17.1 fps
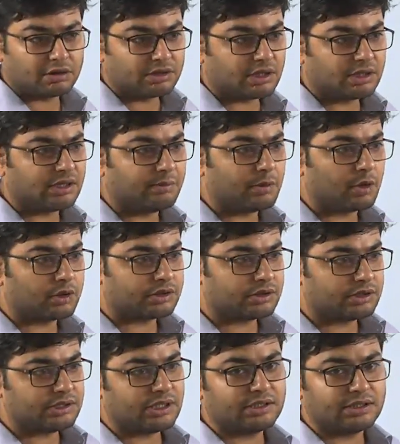the
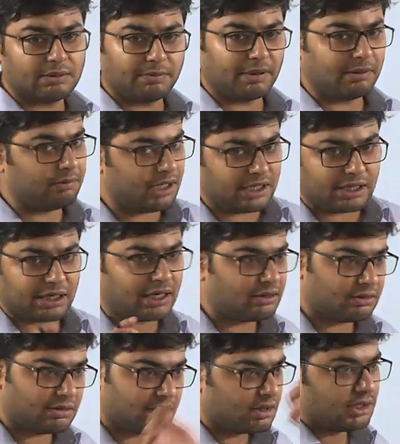democracy in the public and
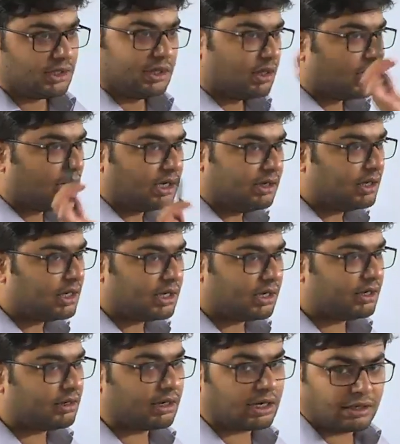
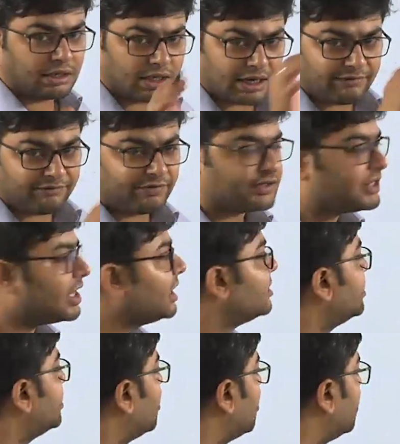under
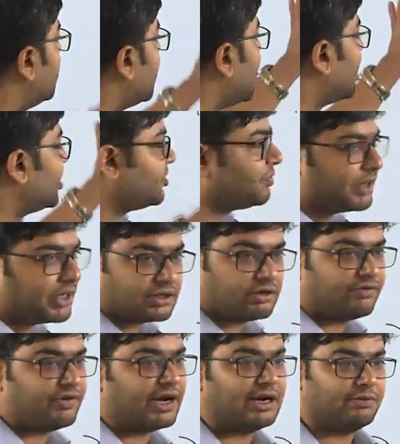emphasizing on the aspect of
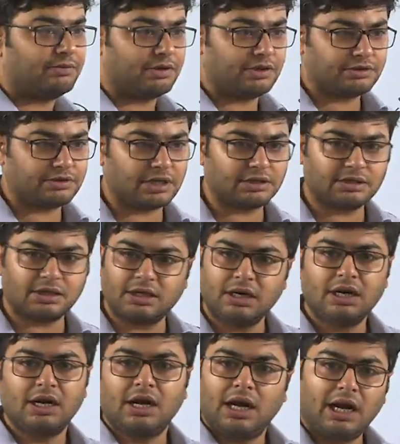administration,
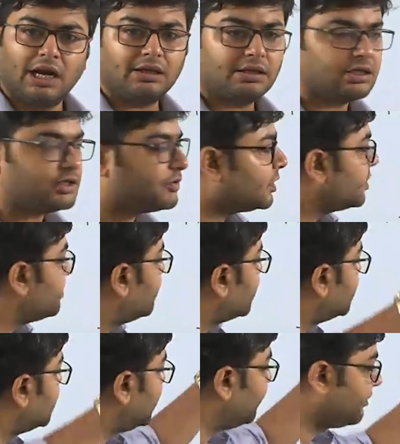and this was
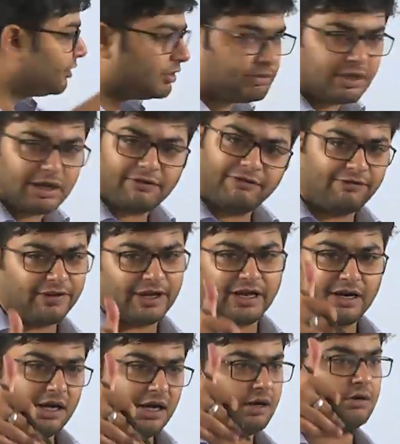perceived to be a
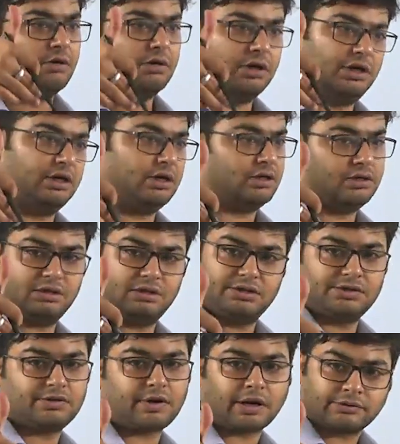fairly good
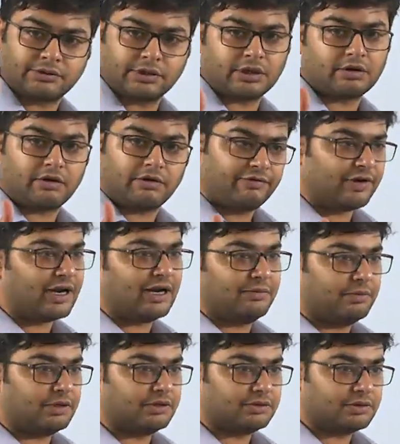structure of
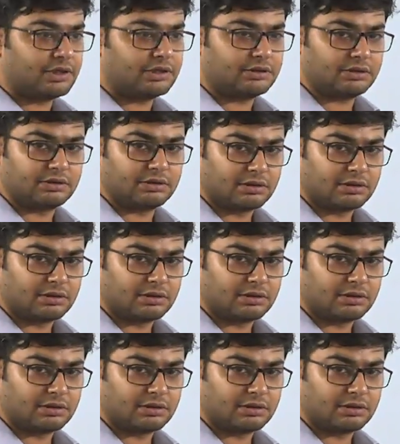administration.